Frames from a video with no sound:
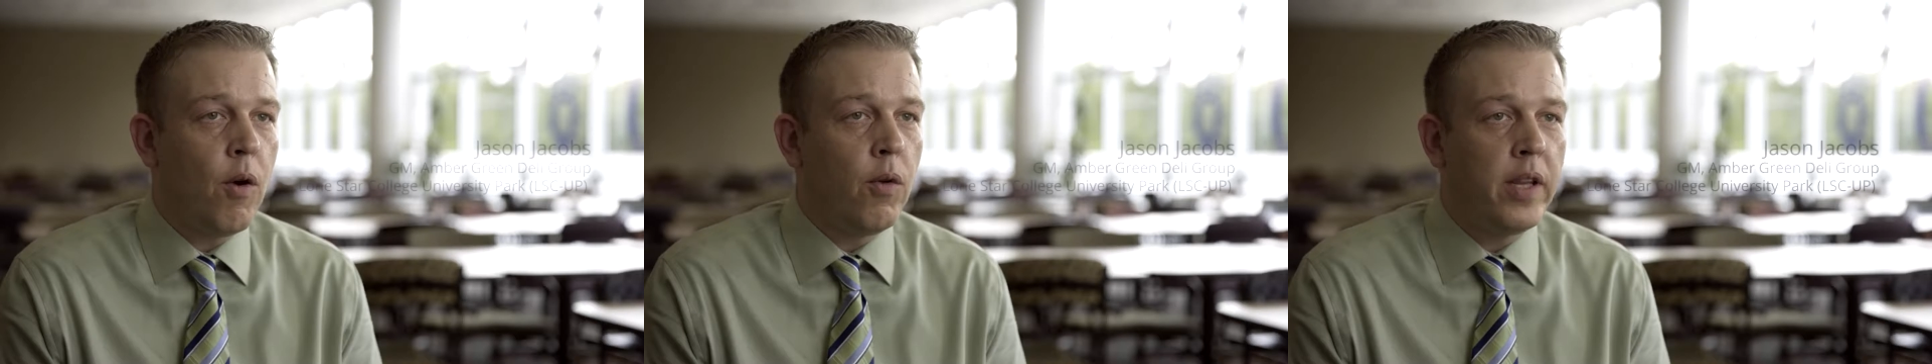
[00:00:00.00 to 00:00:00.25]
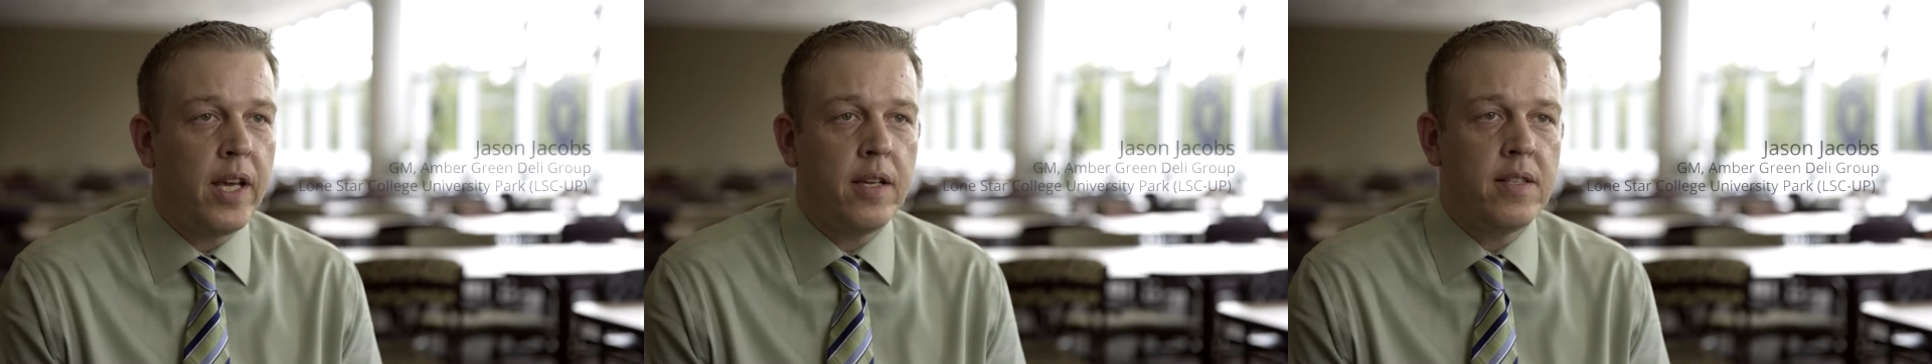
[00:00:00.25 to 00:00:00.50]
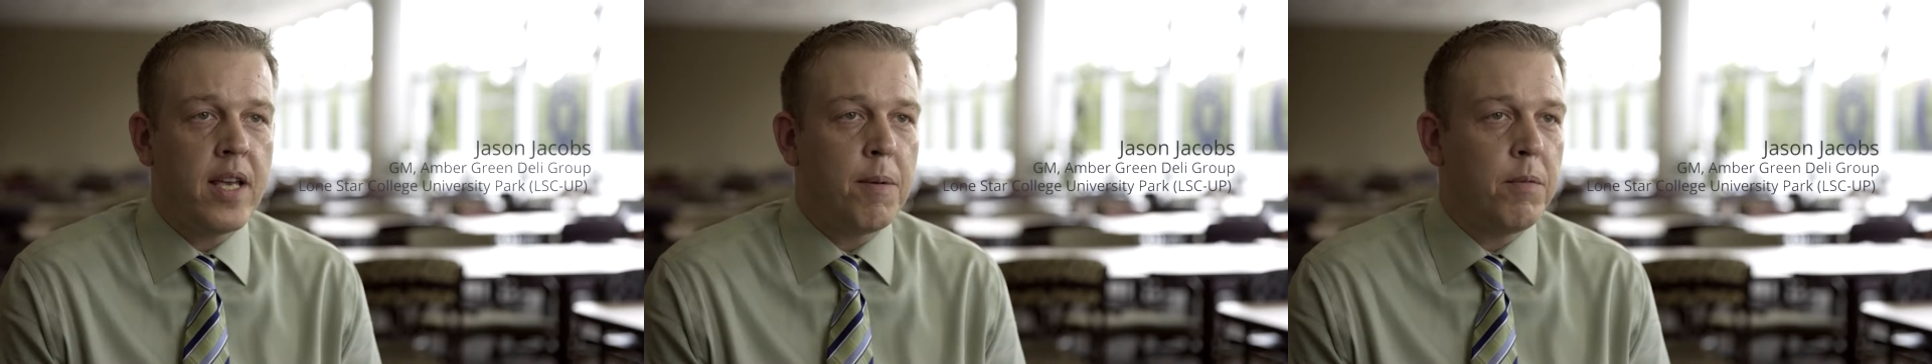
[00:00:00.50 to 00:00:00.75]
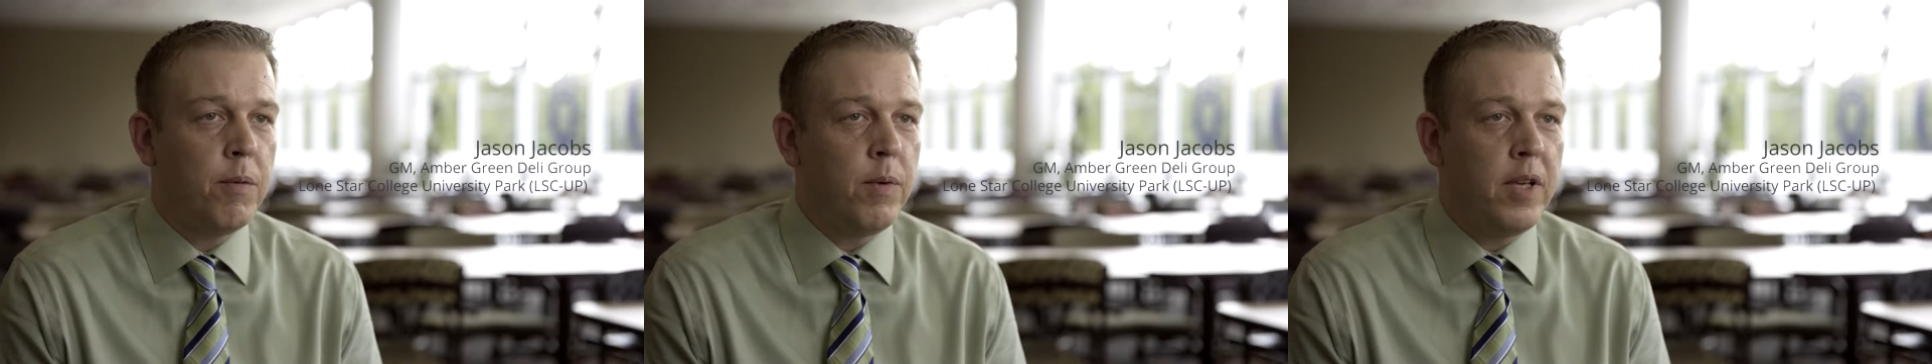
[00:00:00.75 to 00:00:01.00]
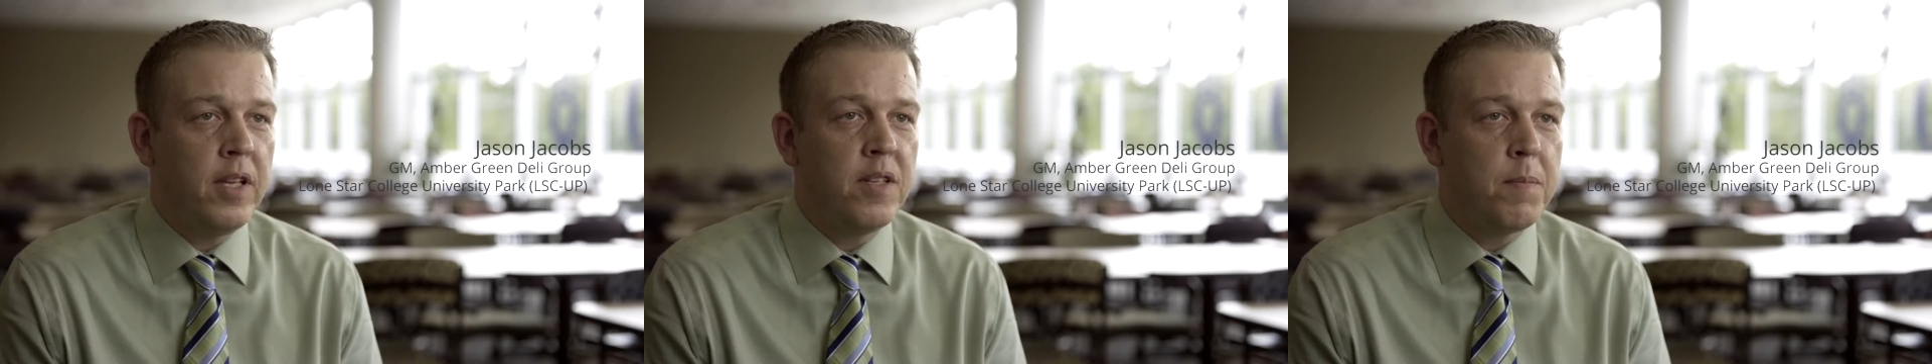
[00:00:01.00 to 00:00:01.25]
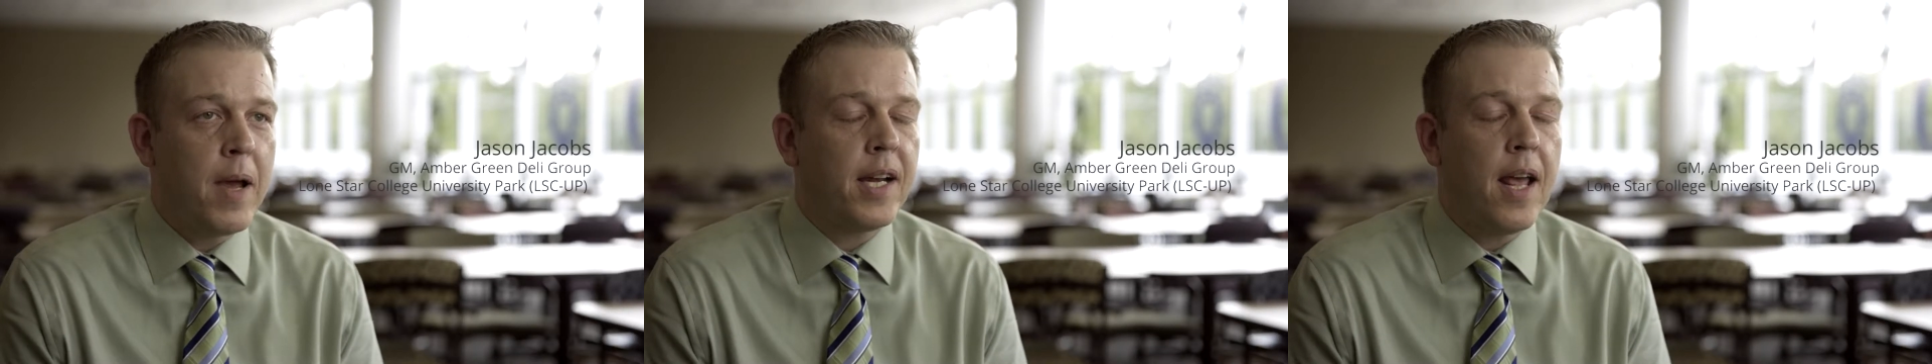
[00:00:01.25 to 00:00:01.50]
only accept and we
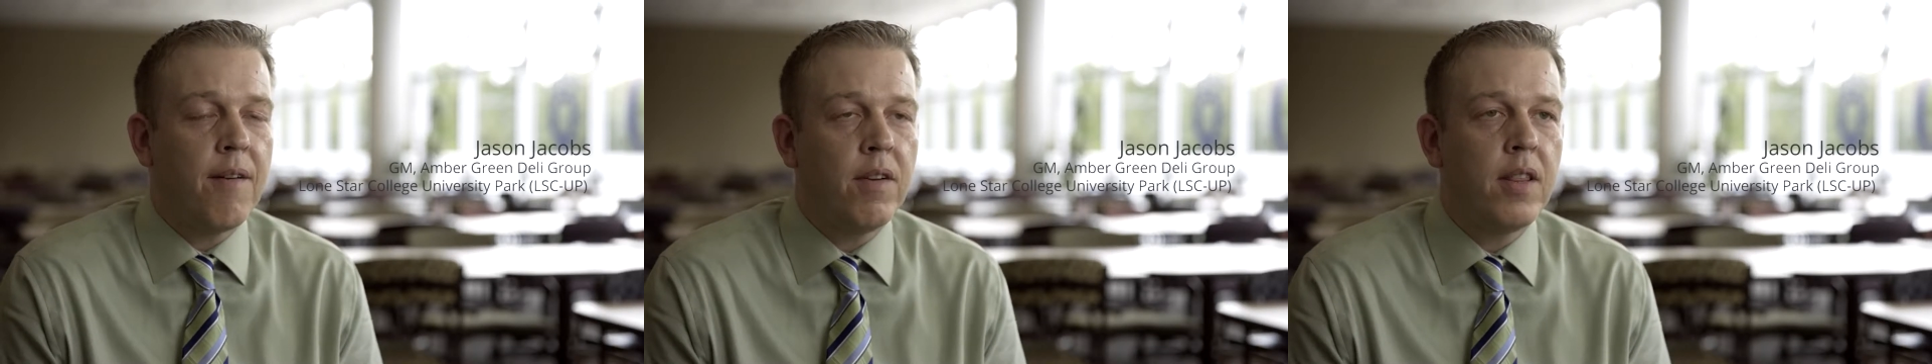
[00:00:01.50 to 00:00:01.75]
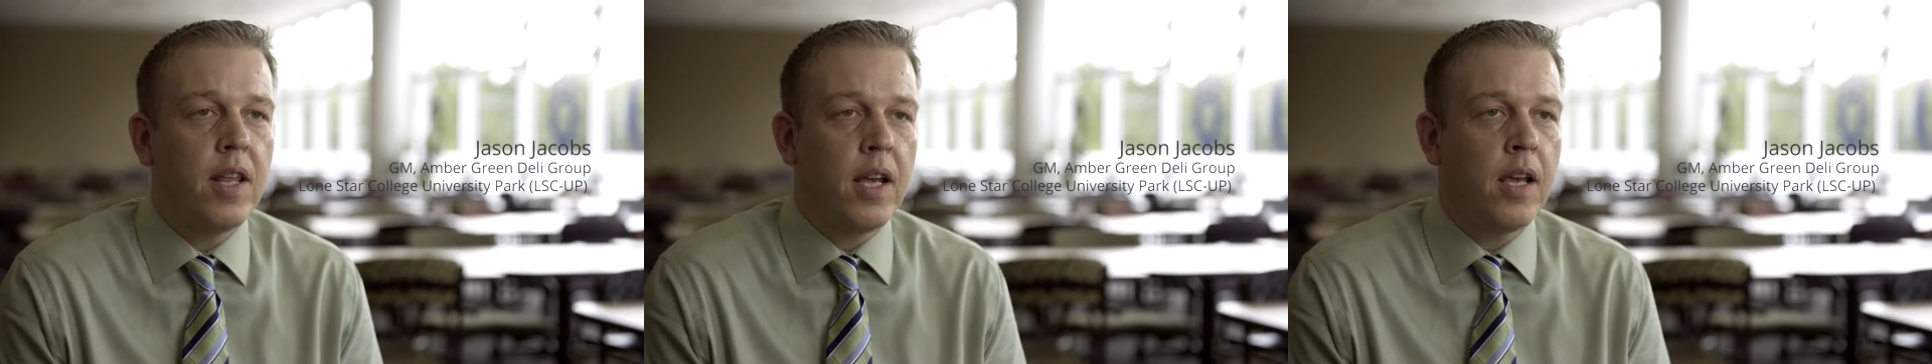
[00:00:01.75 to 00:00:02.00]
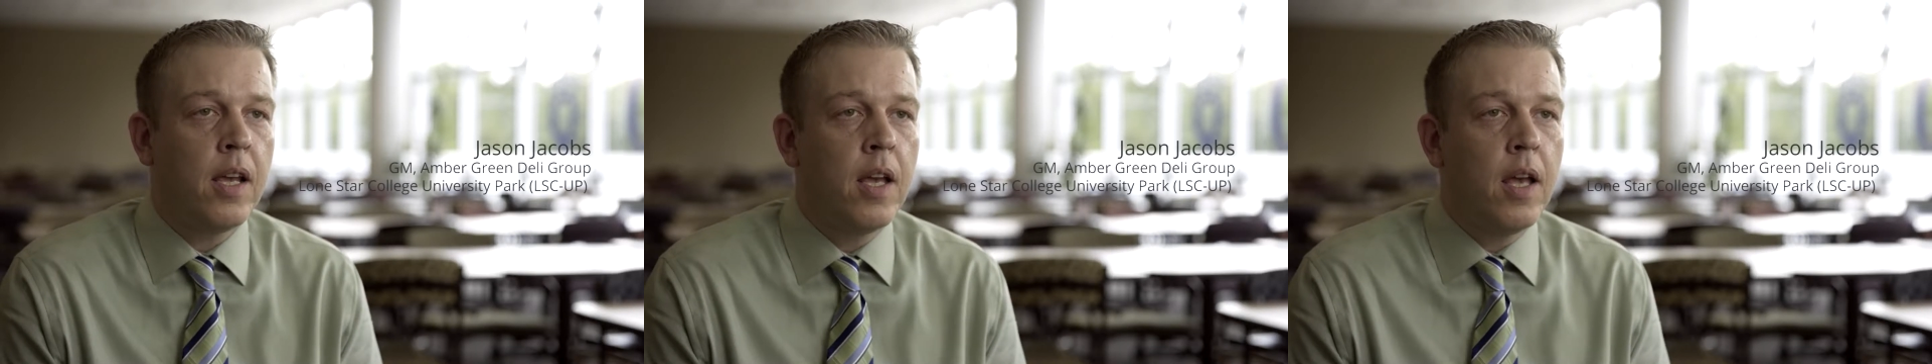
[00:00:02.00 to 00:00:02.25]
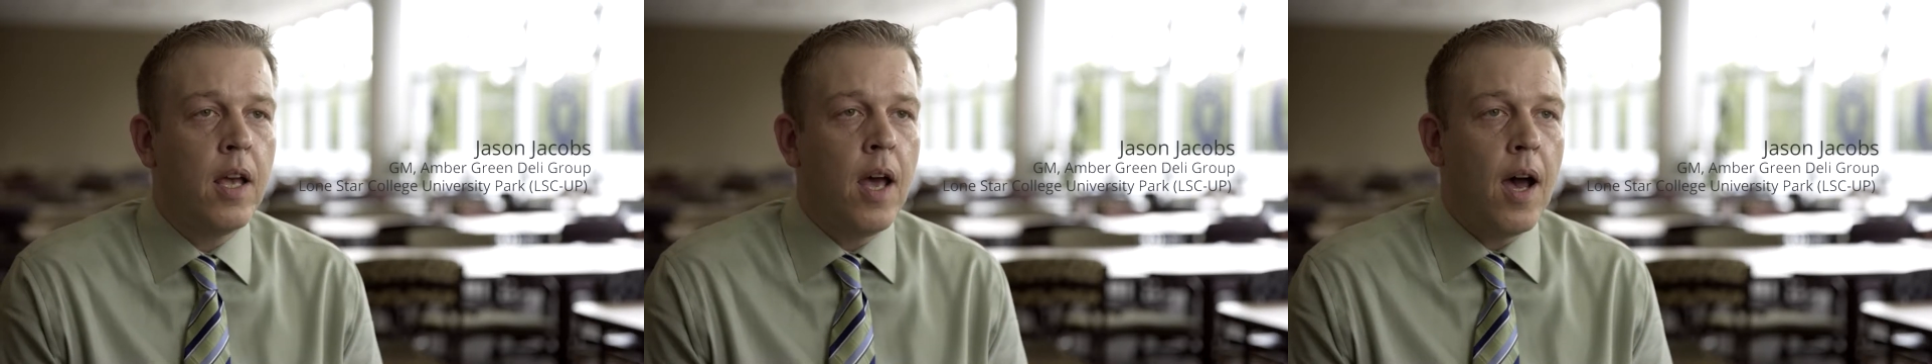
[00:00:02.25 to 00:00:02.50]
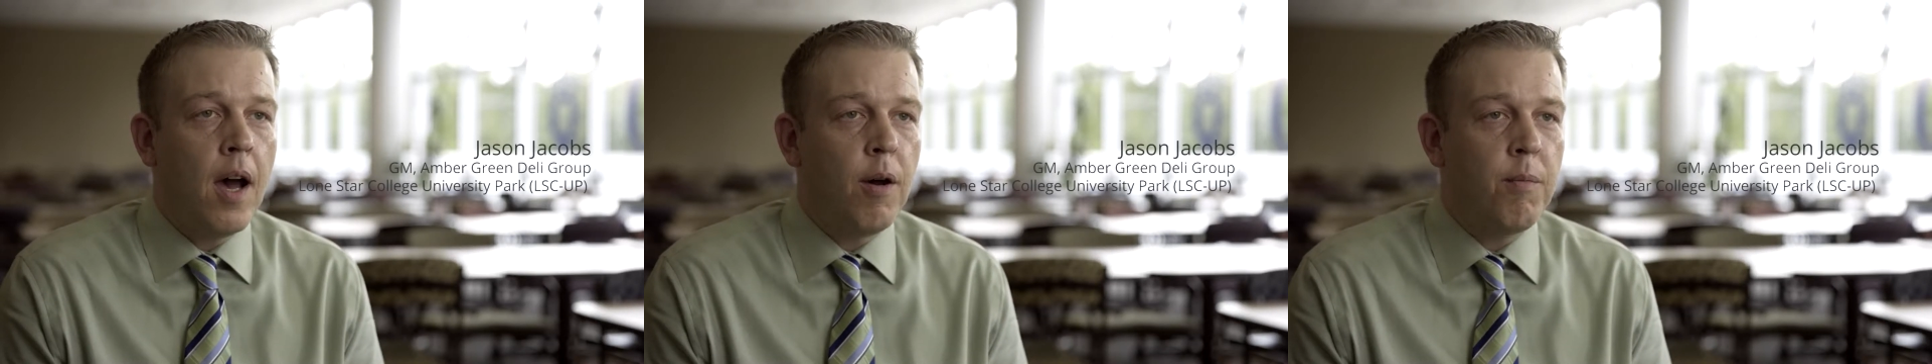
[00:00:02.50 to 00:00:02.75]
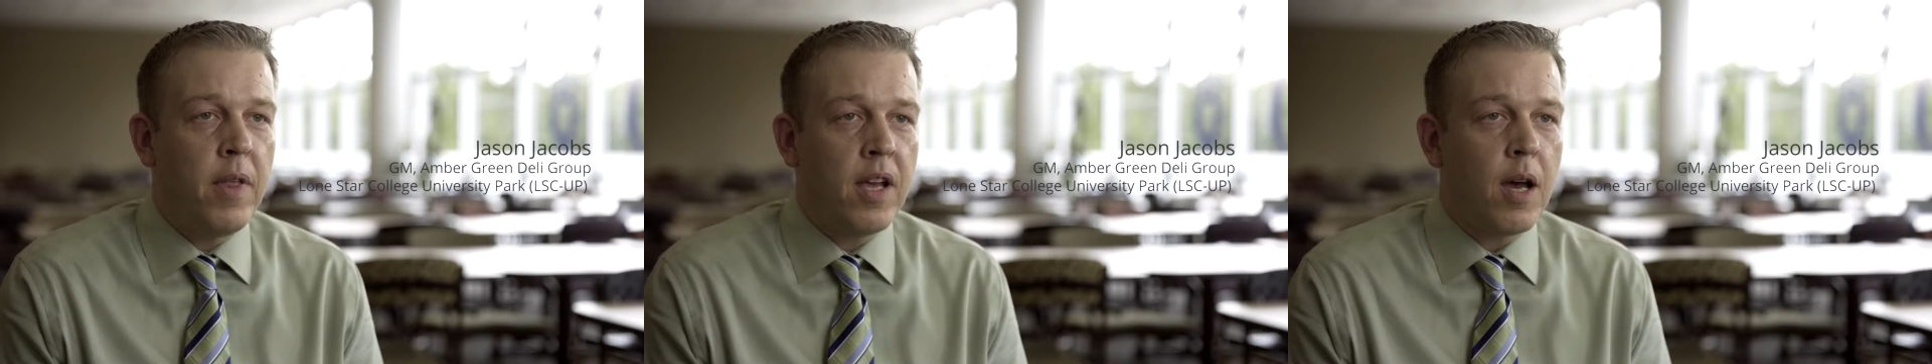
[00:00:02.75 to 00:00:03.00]
inspect everything
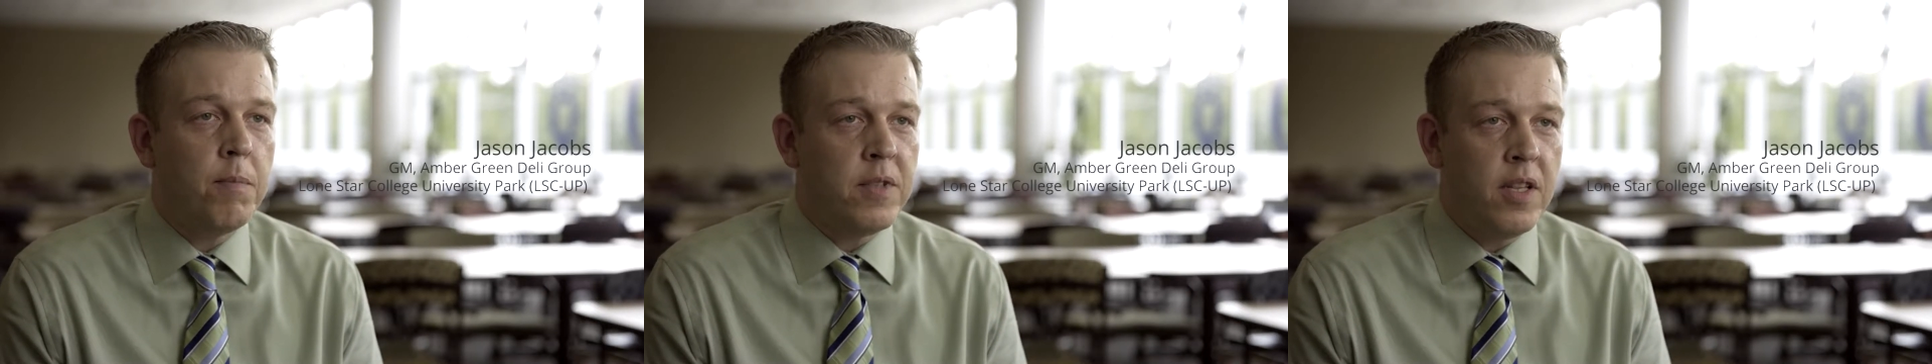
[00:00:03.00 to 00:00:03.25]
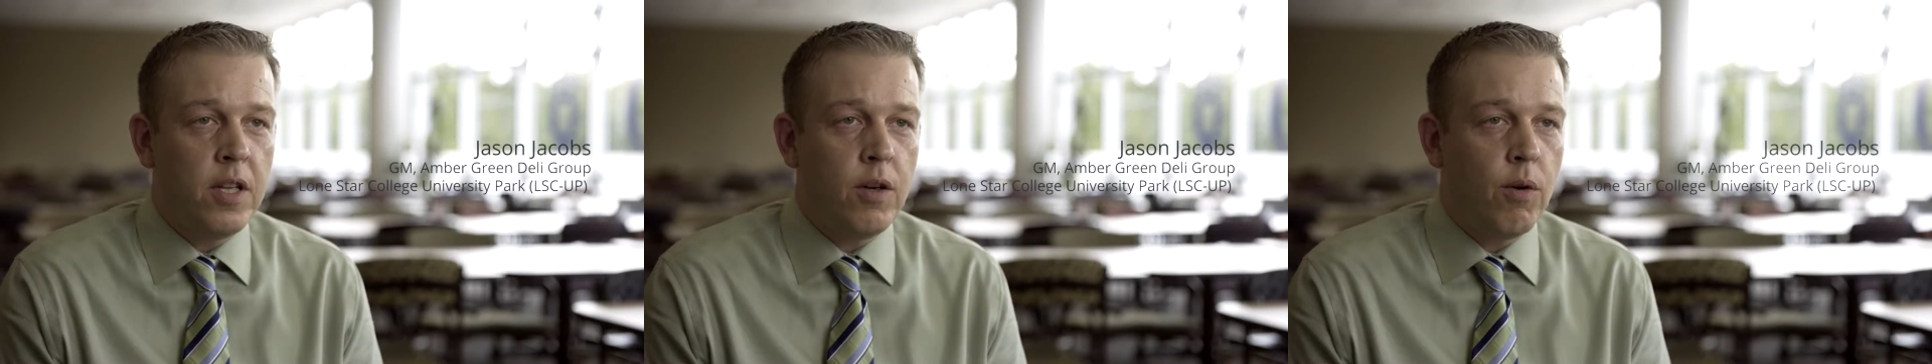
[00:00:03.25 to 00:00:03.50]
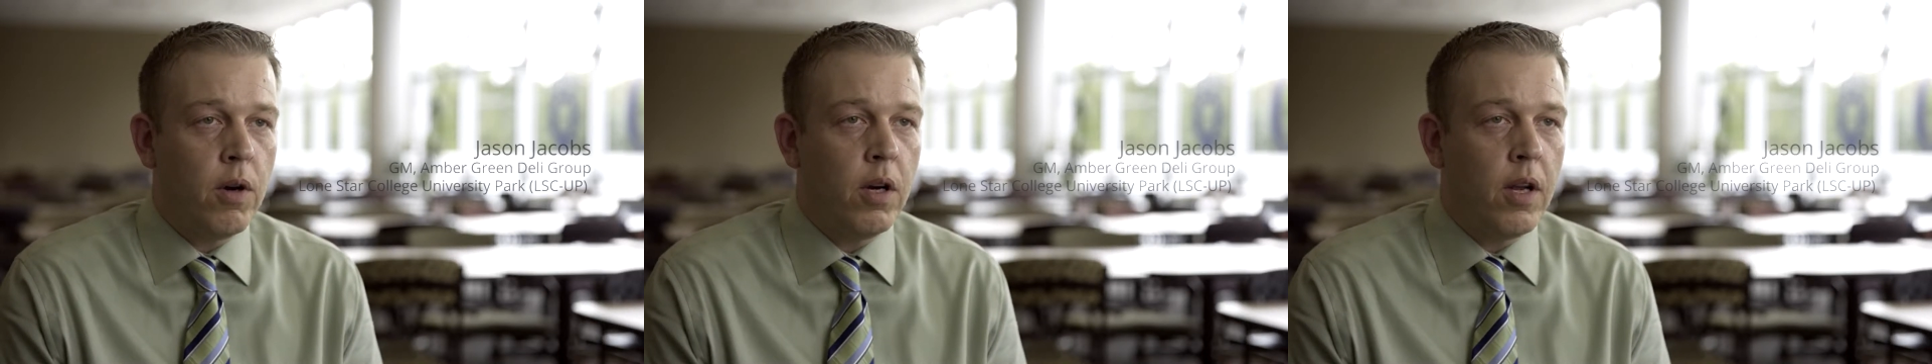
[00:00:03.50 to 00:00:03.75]
um, that comes in the door.